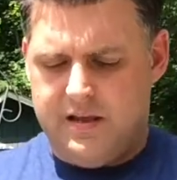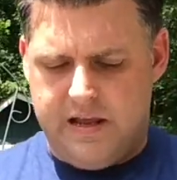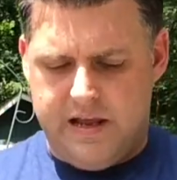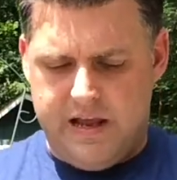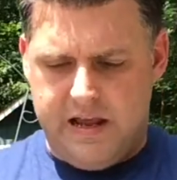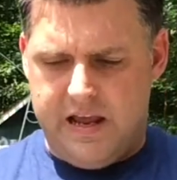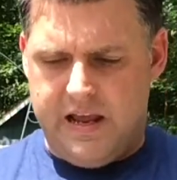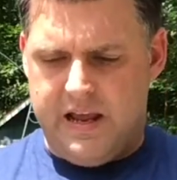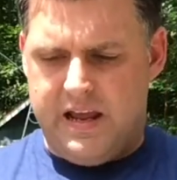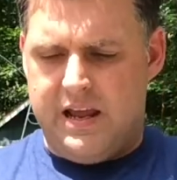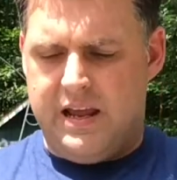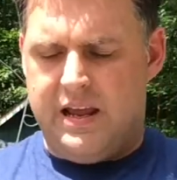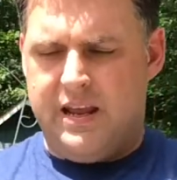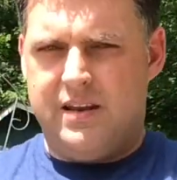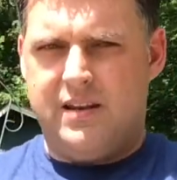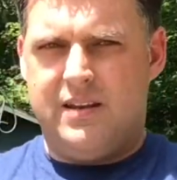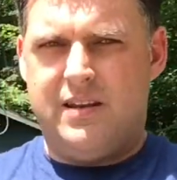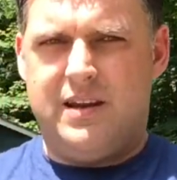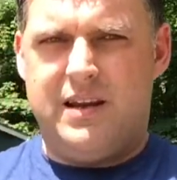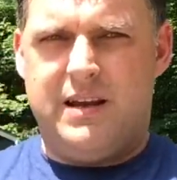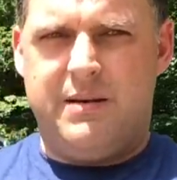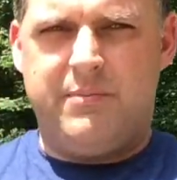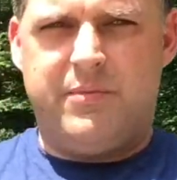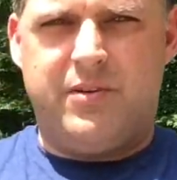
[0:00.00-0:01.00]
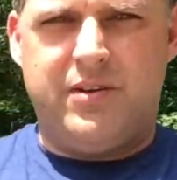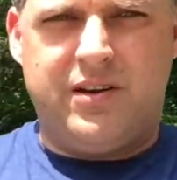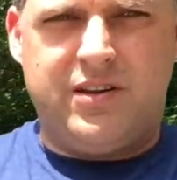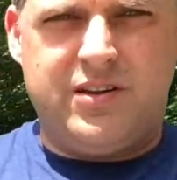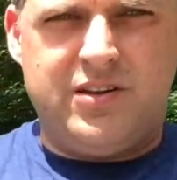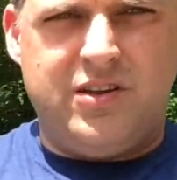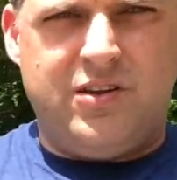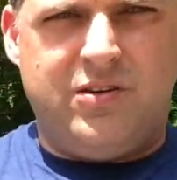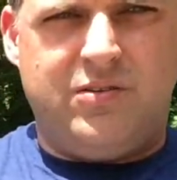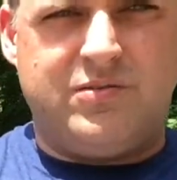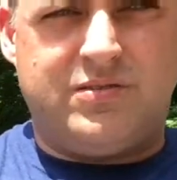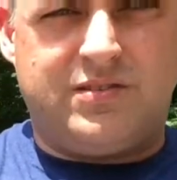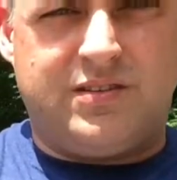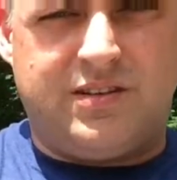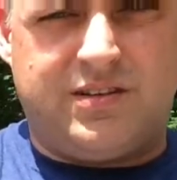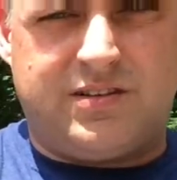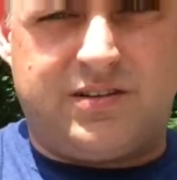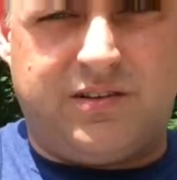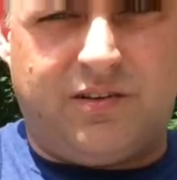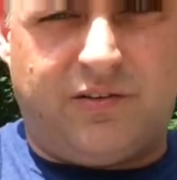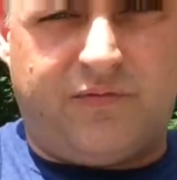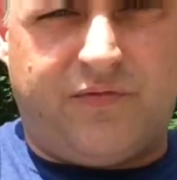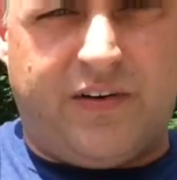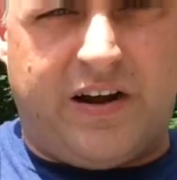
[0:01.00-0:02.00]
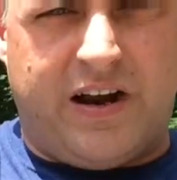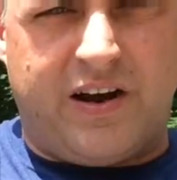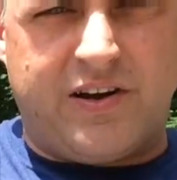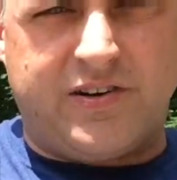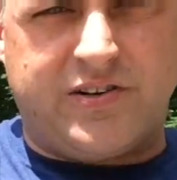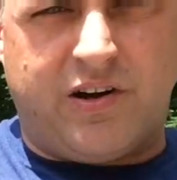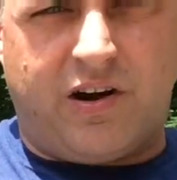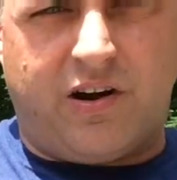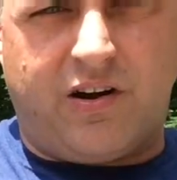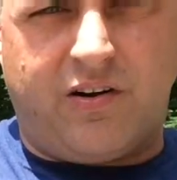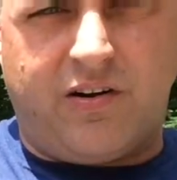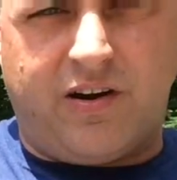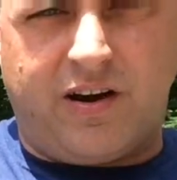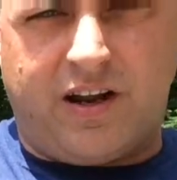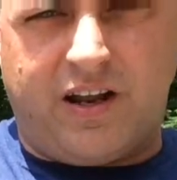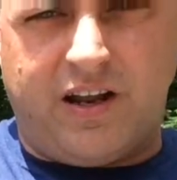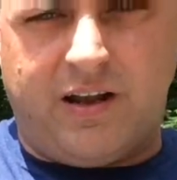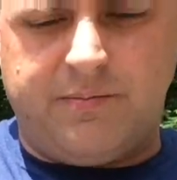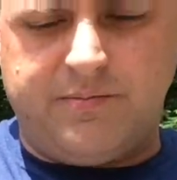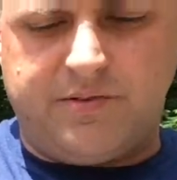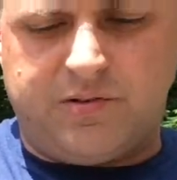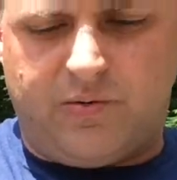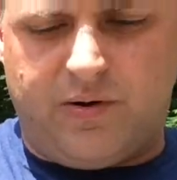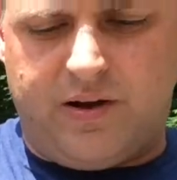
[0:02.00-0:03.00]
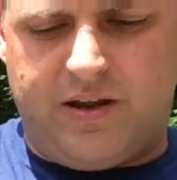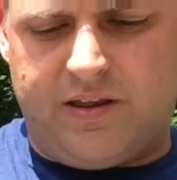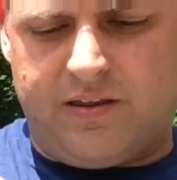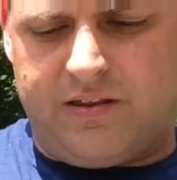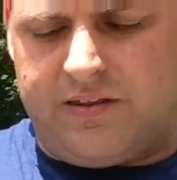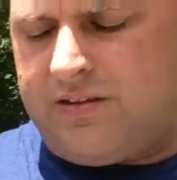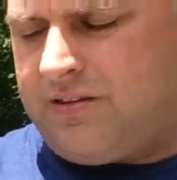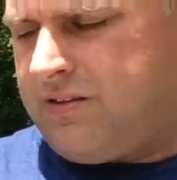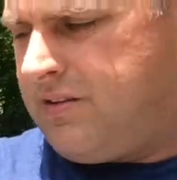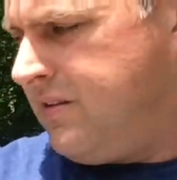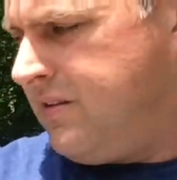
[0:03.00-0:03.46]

and I'm going to use this little fire starter that it comes with